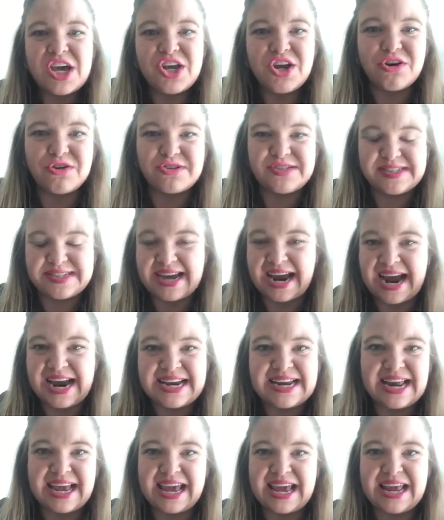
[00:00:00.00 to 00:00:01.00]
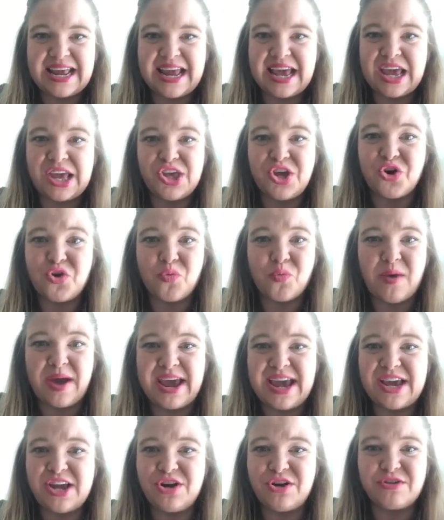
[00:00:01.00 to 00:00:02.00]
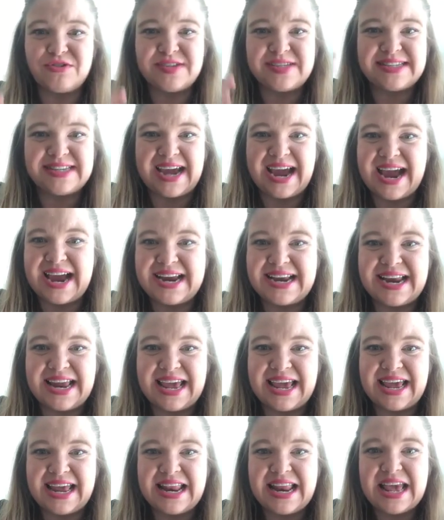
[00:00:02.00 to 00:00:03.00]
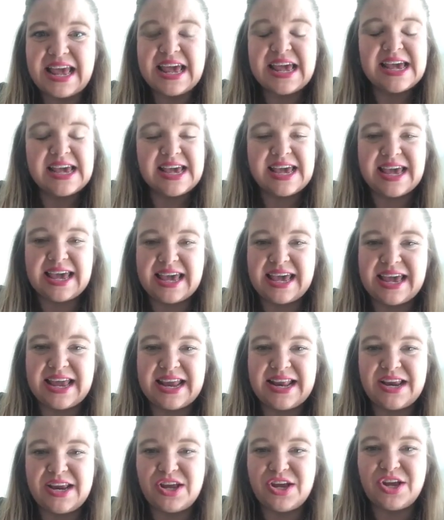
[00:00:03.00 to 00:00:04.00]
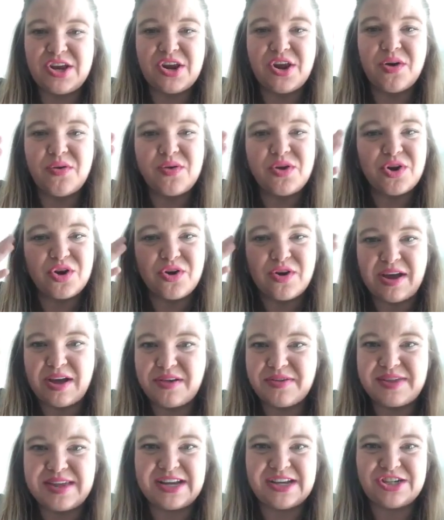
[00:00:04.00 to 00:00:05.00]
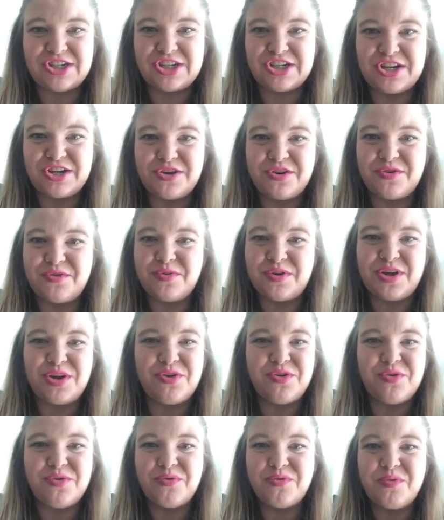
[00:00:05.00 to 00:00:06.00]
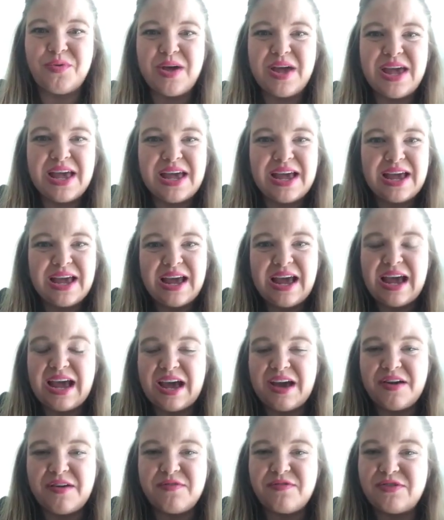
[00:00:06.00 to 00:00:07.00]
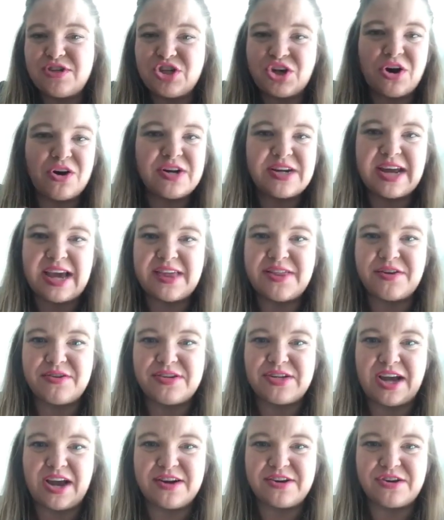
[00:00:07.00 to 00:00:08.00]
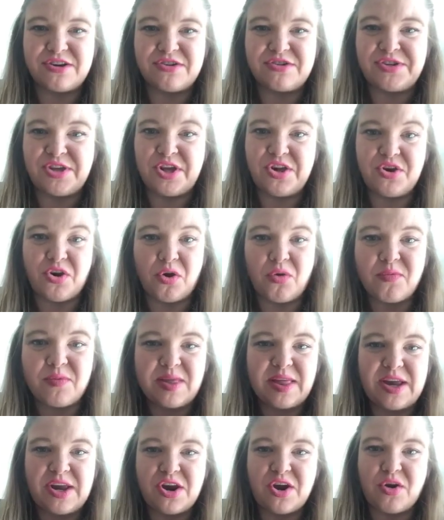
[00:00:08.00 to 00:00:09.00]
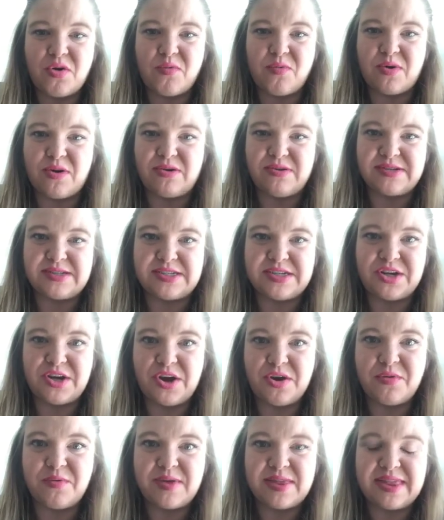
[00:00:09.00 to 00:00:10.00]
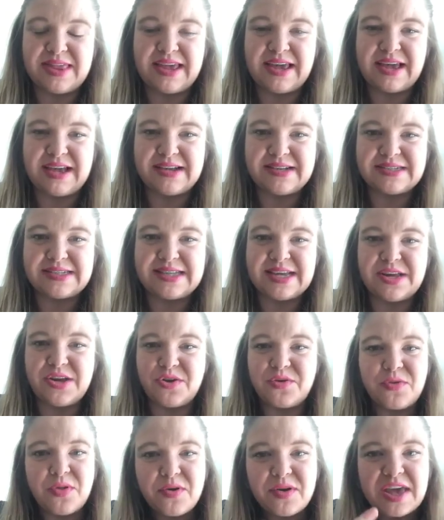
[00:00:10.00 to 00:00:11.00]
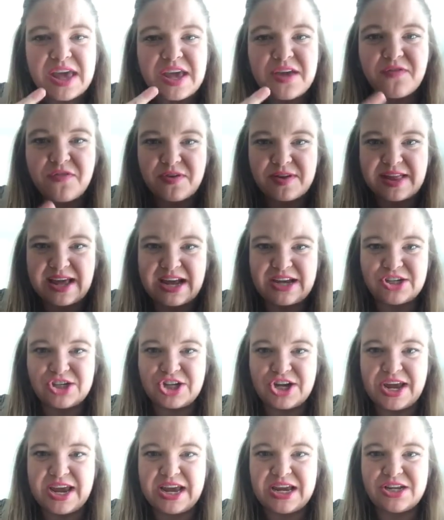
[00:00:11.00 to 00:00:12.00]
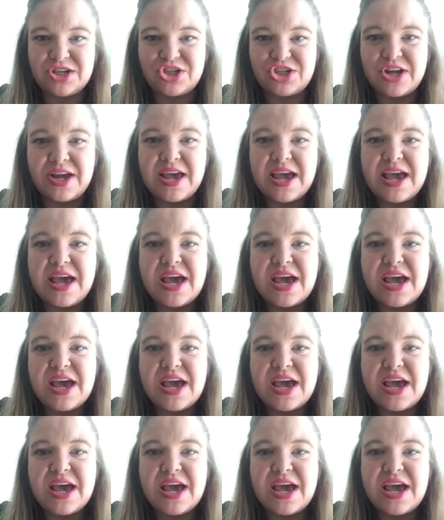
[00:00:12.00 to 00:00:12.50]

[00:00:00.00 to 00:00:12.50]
you're stagnant in your weight, you're stagnant in, you know, your health issue, you have turned to other doctors, you don't really know where else to go with things, and you're looking for that change.